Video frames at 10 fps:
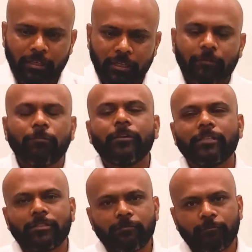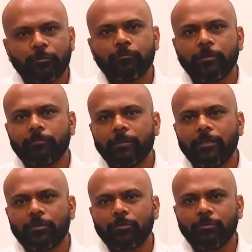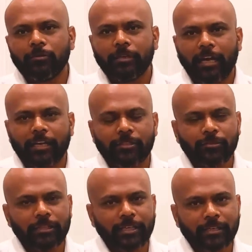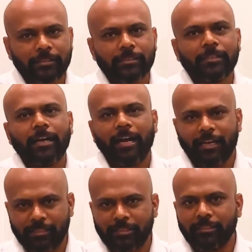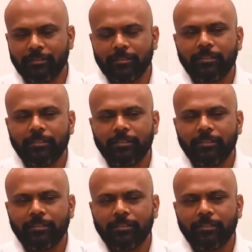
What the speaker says: influence few people to actually take a action.